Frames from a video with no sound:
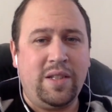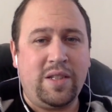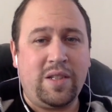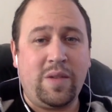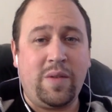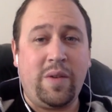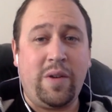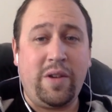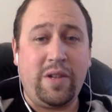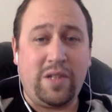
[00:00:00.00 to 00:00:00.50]
is a
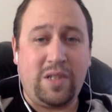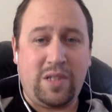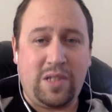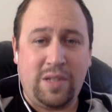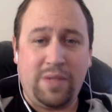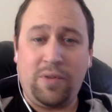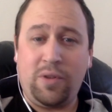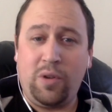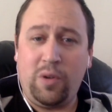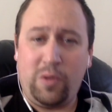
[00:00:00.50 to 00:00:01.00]
very
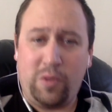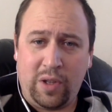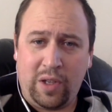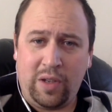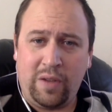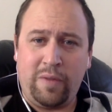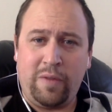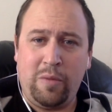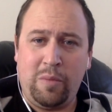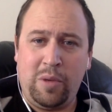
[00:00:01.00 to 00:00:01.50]
difficult
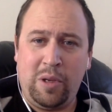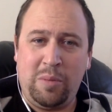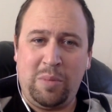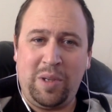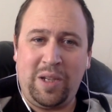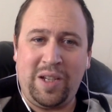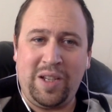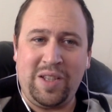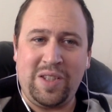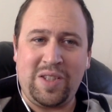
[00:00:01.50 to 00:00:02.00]
thing for me
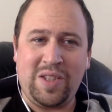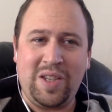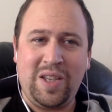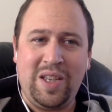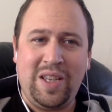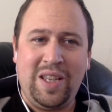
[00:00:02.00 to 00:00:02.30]
because